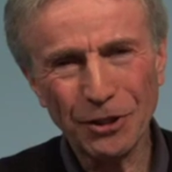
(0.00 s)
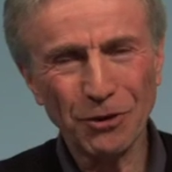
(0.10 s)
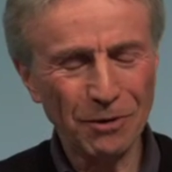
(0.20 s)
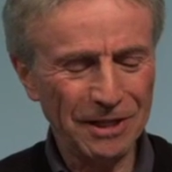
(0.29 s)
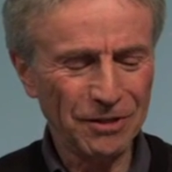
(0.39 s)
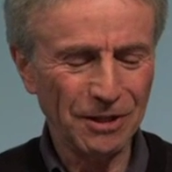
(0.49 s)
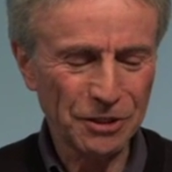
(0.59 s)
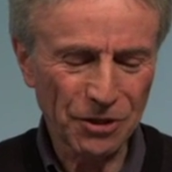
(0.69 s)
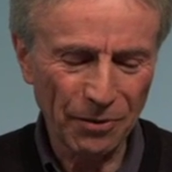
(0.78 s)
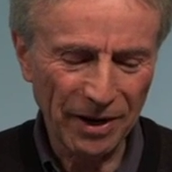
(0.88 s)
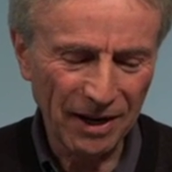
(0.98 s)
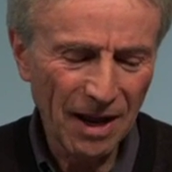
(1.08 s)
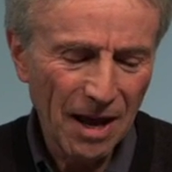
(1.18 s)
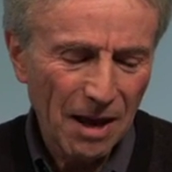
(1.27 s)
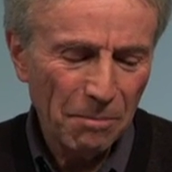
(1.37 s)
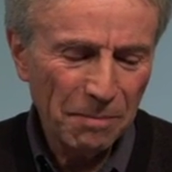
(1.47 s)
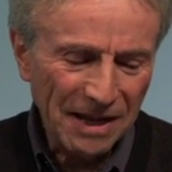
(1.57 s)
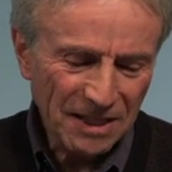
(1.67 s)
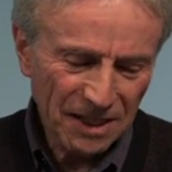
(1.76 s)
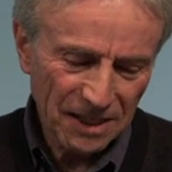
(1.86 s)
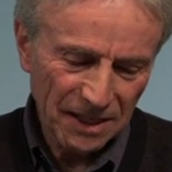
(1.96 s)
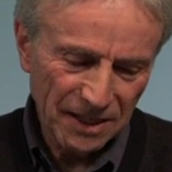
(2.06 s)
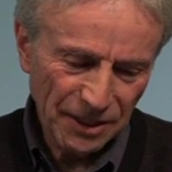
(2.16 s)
show this on screen. Basically,